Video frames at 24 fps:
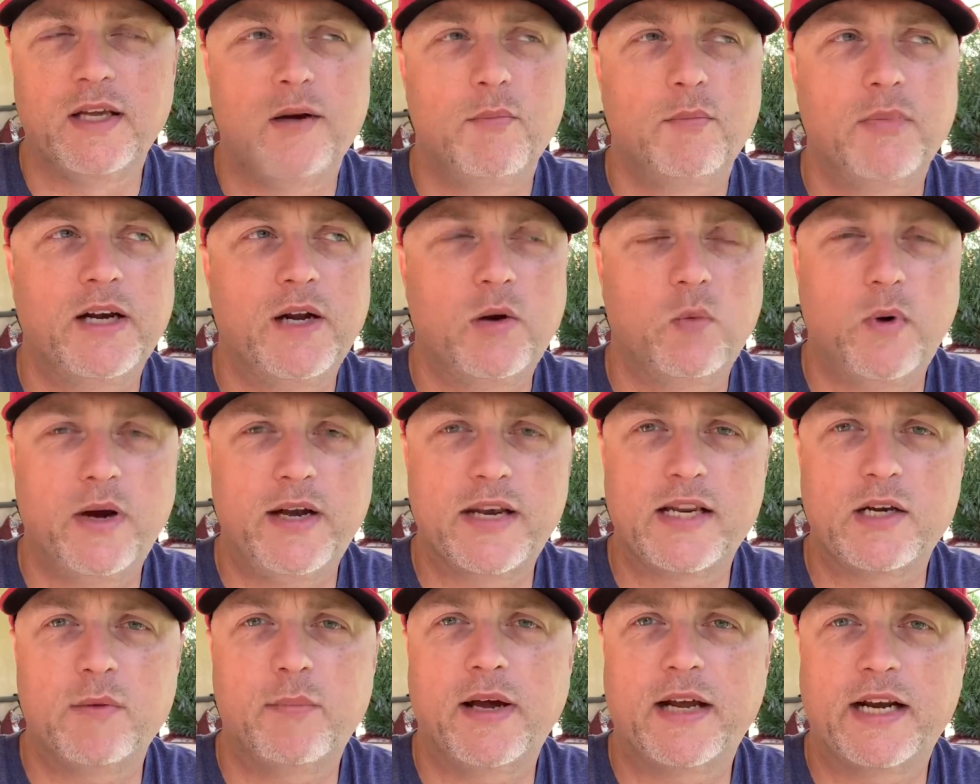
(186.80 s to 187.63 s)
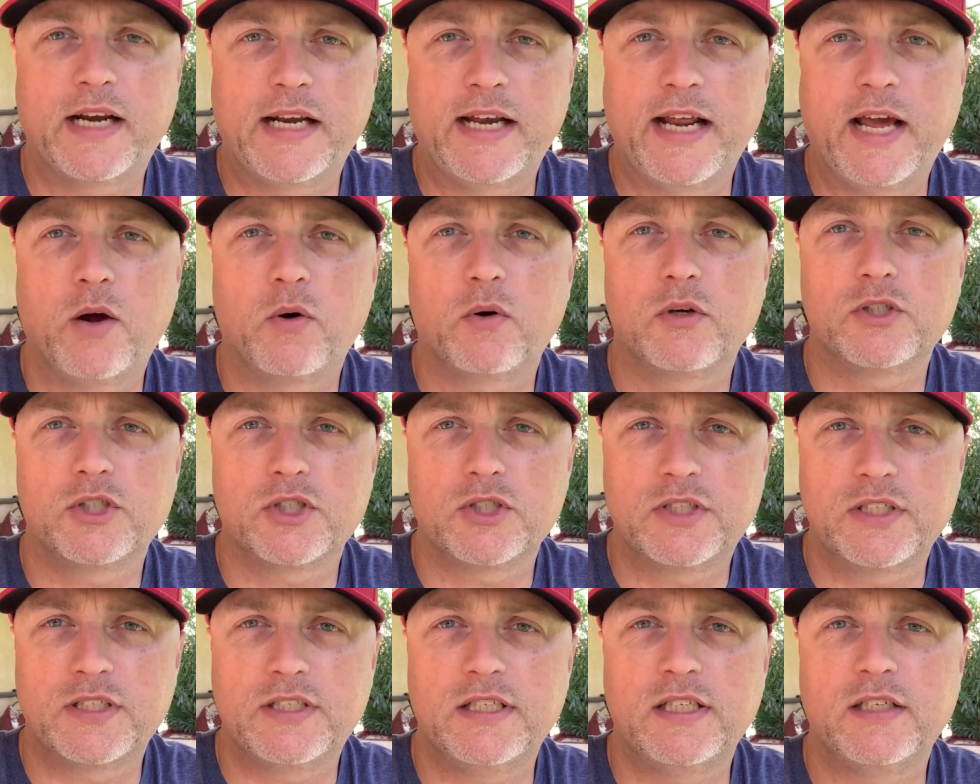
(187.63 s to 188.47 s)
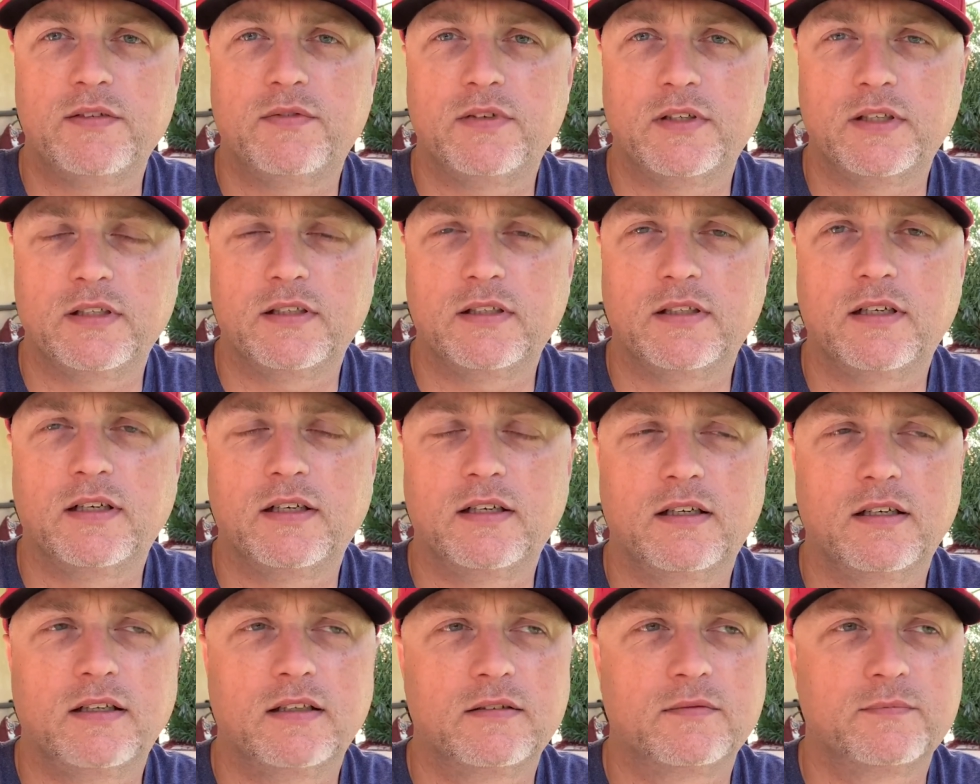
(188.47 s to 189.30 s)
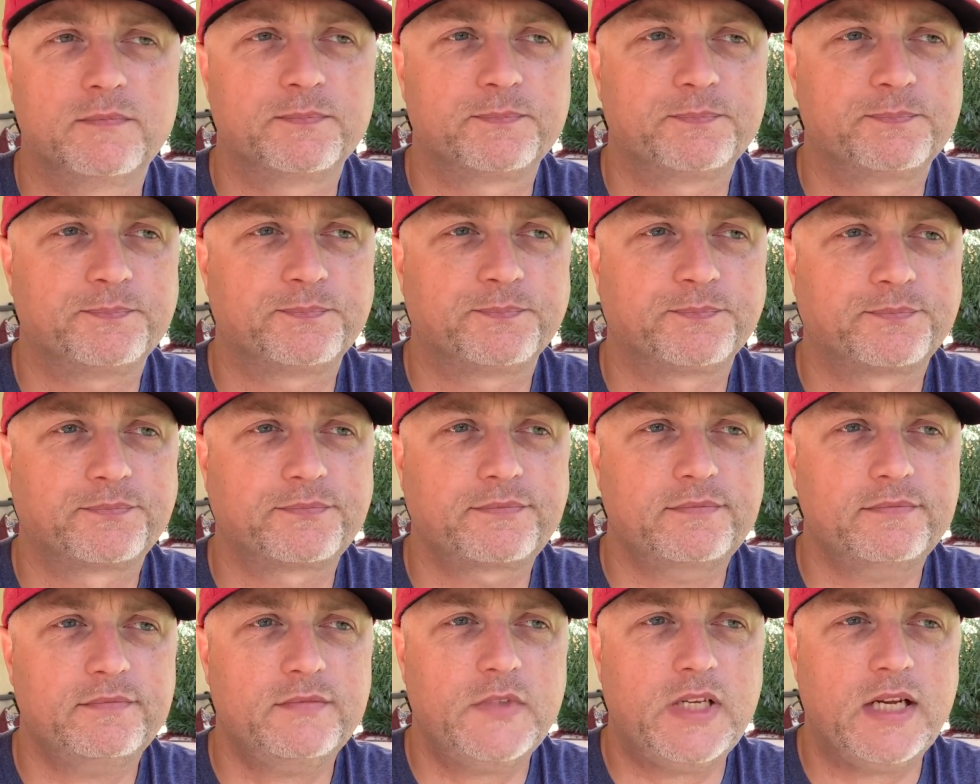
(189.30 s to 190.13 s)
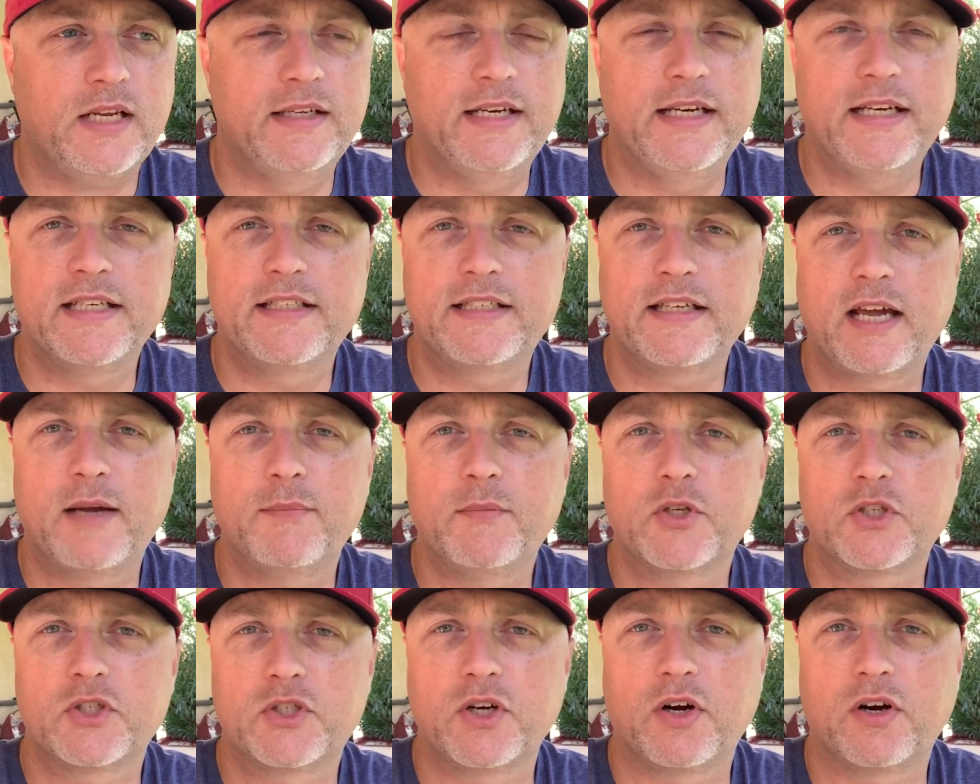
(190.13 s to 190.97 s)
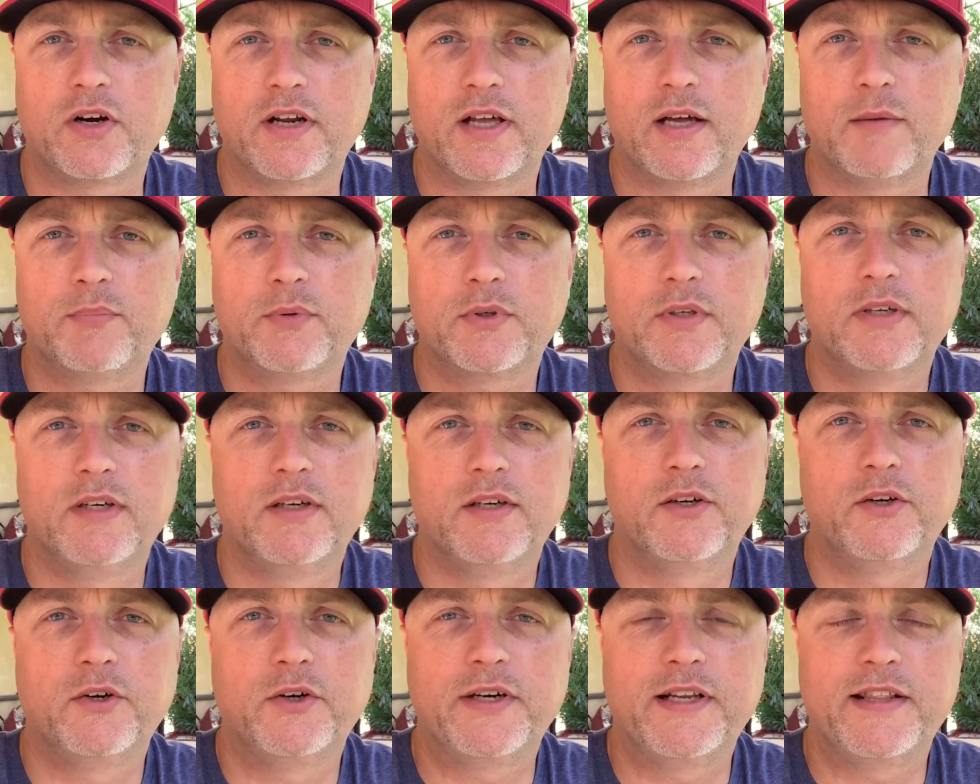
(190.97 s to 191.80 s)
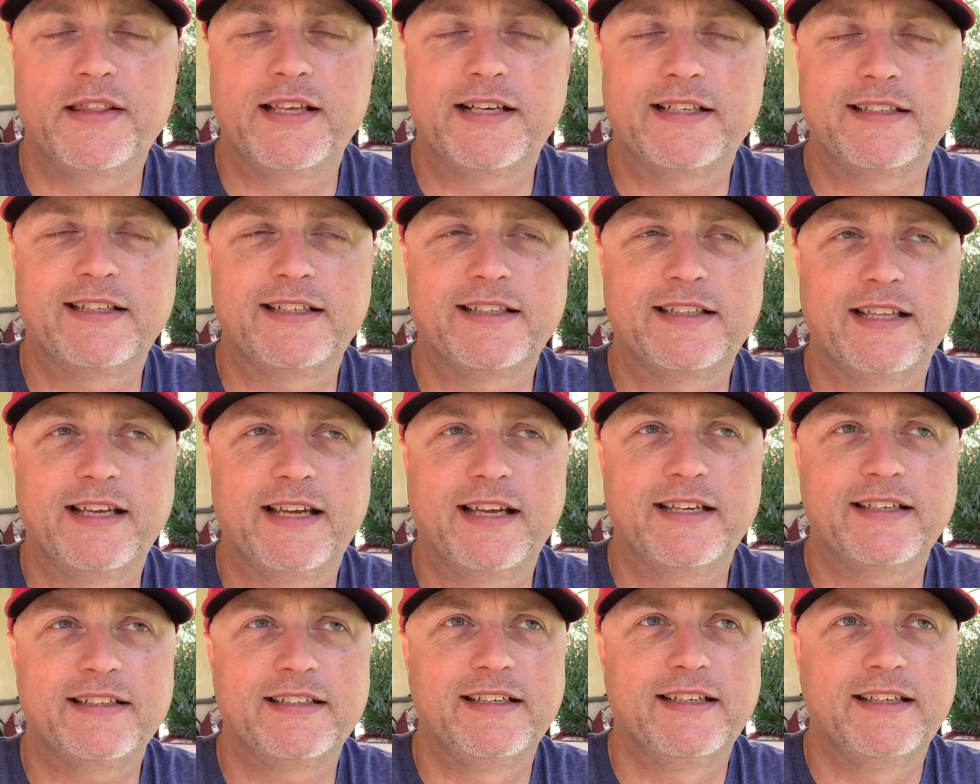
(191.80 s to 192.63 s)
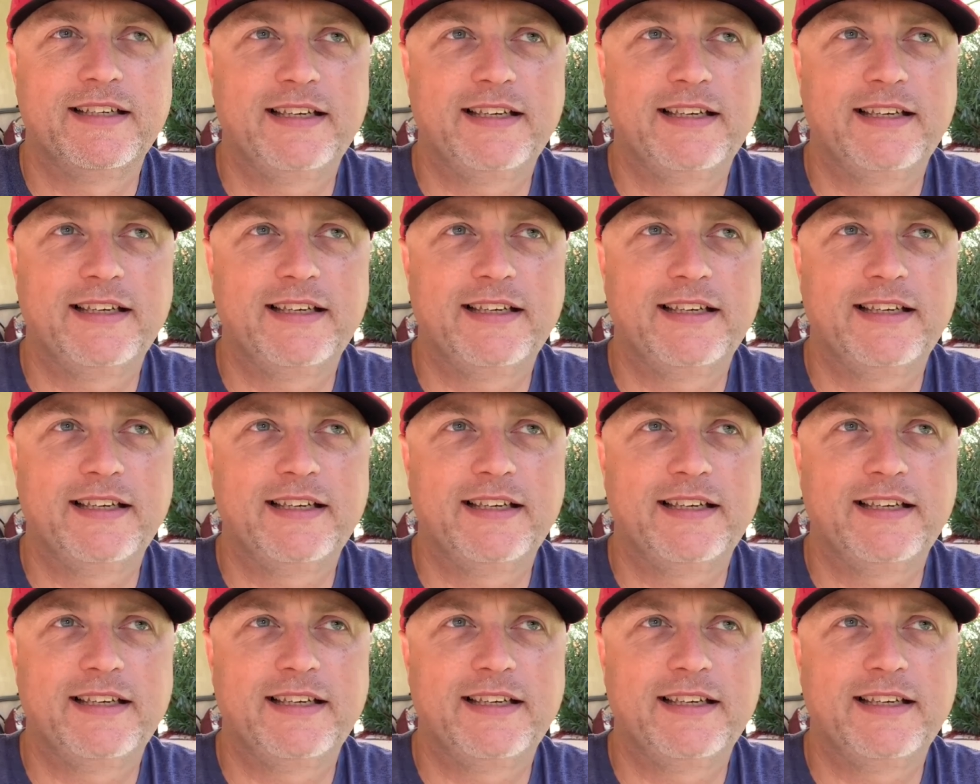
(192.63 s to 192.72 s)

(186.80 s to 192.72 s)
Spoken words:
But I waited about an hour just to see if it needed time to start up or anything like that.